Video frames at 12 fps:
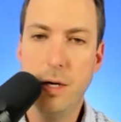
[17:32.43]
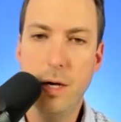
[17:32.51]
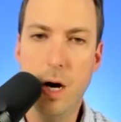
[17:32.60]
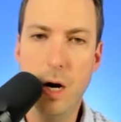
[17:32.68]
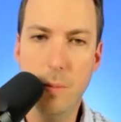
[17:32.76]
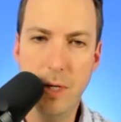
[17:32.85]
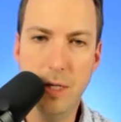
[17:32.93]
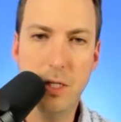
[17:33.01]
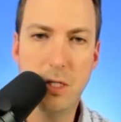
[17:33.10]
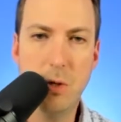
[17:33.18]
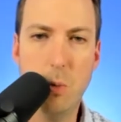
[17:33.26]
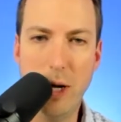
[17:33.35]
And it's
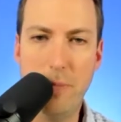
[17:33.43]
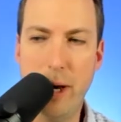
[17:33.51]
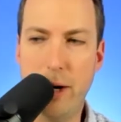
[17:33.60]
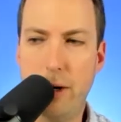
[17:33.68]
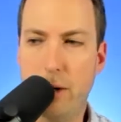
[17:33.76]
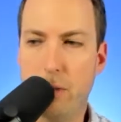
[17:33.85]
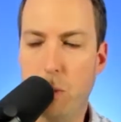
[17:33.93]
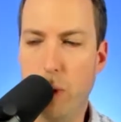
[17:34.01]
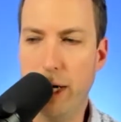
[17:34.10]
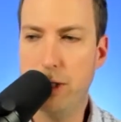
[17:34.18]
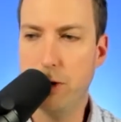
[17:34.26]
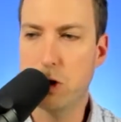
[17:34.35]
just a way better way
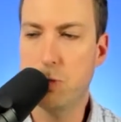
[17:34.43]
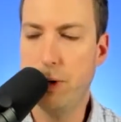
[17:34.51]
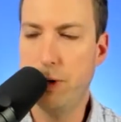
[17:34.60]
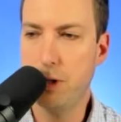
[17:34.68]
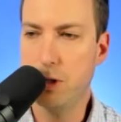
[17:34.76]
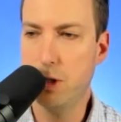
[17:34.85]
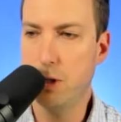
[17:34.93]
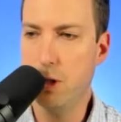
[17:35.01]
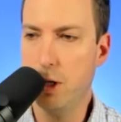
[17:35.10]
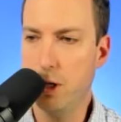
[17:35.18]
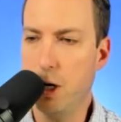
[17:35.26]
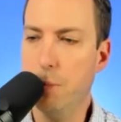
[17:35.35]
to experience in
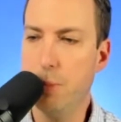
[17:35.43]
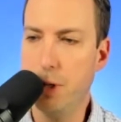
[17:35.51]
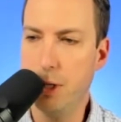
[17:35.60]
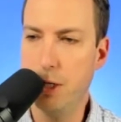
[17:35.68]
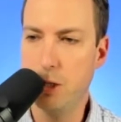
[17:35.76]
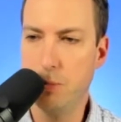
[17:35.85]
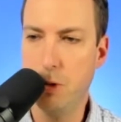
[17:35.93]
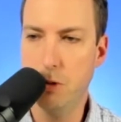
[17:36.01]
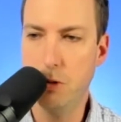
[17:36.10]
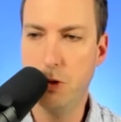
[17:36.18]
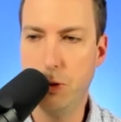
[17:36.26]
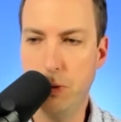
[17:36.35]
a company as
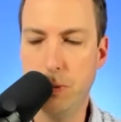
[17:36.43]
opposed to,